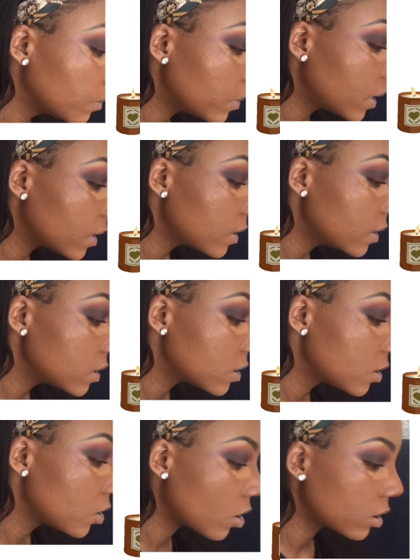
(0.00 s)

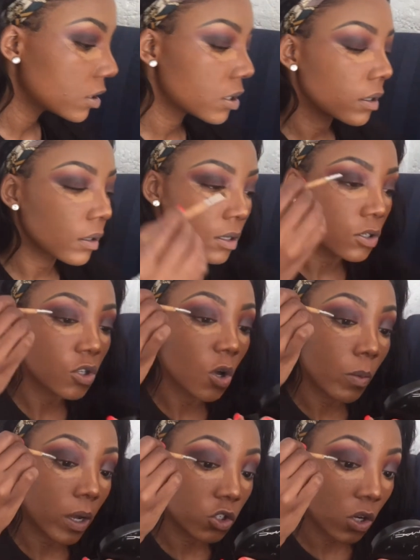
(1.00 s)
But not so
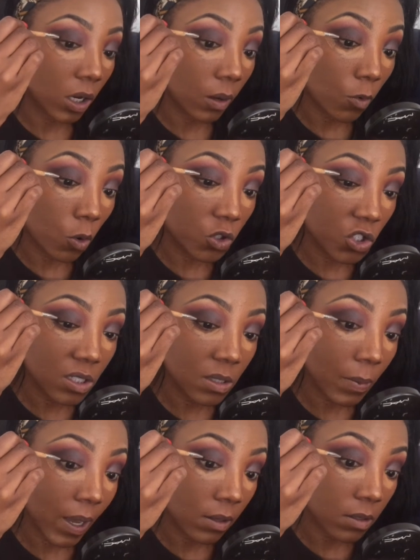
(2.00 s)
much anymore. Just
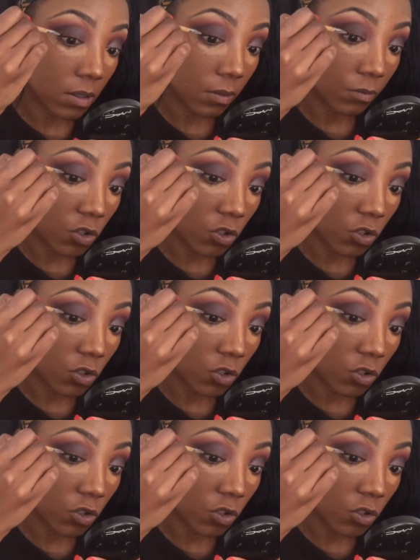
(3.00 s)
depends.